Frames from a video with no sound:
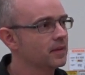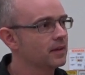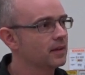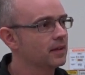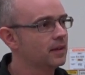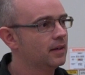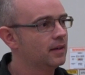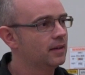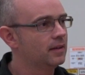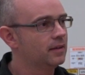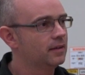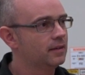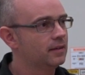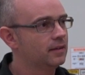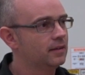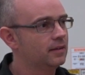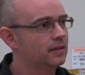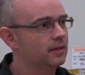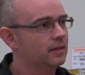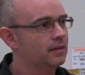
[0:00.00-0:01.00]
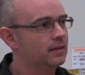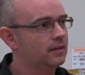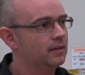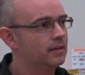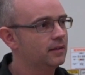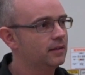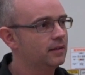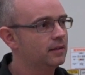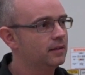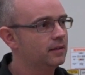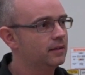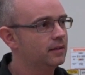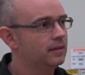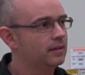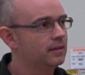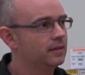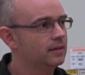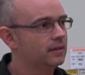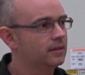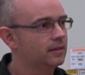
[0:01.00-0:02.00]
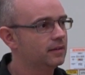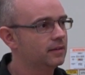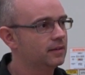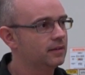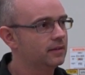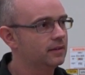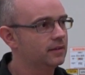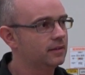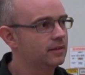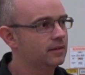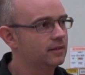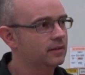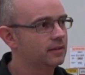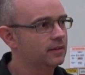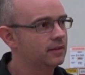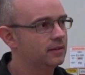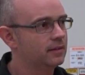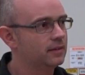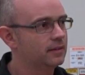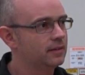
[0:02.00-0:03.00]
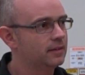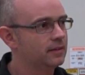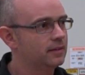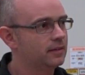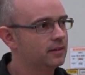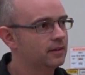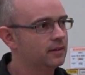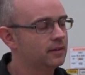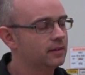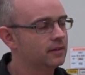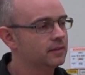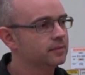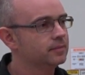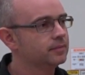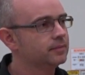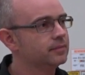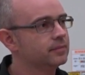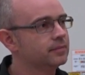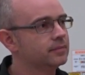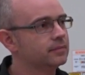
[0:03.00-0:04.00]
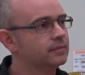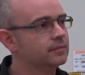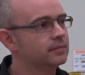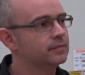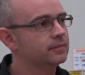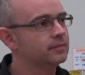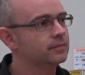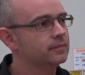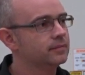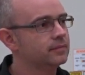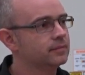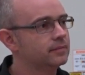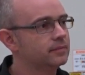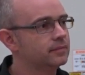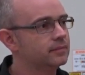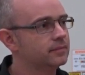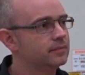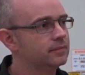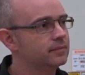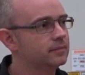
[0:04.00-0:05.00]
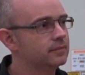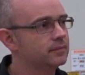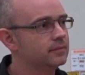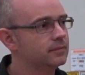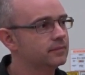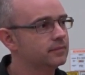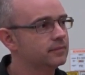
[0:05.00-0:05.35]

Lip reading: (silent)